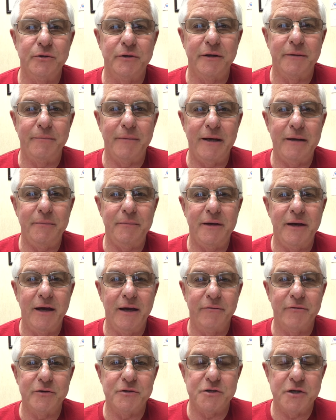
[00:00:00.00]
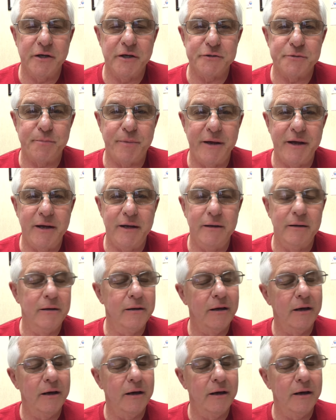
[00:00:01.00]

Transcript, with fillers: that may be having chest pain